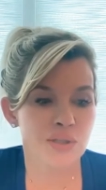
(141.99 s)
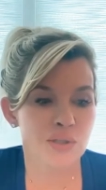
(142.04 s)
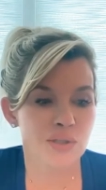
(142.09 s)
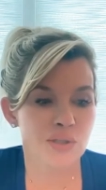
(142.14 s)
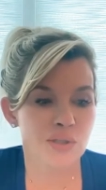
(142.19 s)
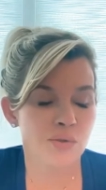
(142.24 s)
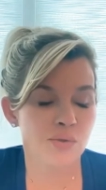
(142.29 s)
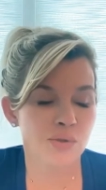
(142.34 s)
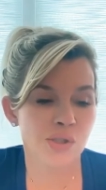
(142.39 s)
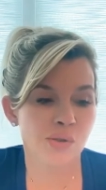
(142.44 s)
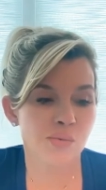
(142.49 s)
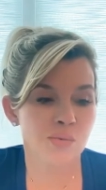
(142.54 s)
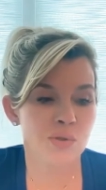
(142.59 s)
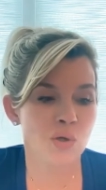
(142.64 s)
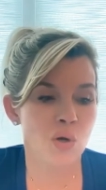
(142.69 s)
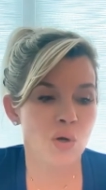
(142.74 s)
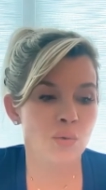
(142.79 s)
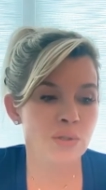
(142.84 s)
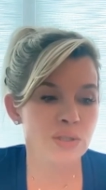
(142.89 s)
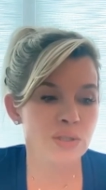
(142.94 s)
And so she was
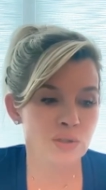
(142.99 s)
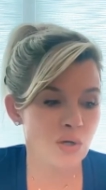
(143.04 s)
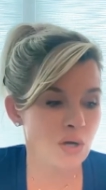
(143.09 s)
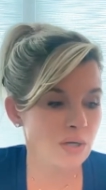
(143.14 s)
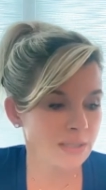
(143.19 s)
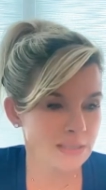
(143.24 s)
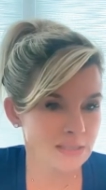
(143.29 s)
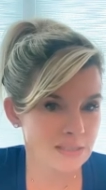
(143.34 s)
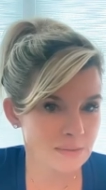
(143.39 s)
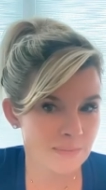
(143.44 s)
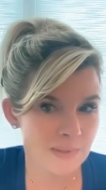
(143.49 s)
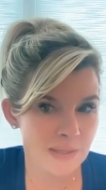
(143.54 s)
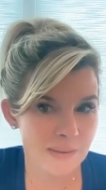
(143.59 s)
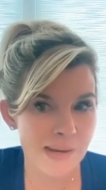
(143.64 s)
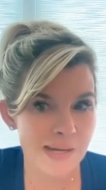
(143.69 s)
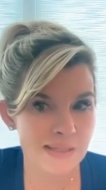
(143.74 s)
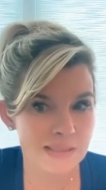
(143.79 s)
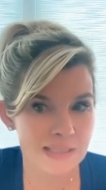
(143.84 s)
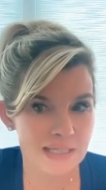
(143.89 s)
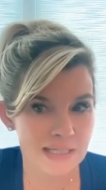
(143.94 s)
always talking to me
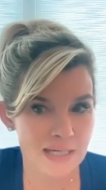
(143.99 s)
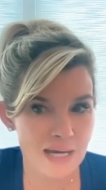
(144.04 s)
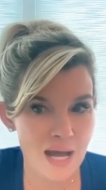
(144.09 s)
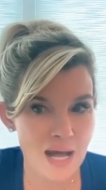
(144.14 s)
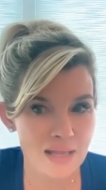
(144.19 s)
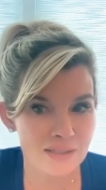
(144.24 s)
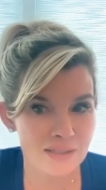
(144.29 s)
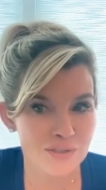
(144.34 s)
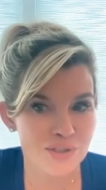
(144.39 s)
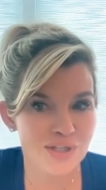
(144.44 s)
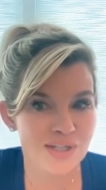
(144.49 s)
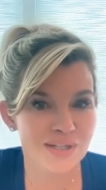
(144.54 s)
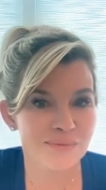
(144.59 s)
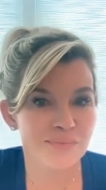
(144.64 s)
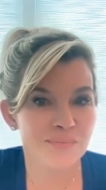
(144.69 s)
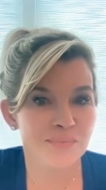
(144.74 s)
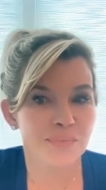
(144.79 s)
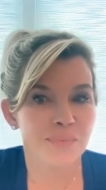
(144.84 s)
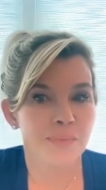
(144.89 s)
about psychology.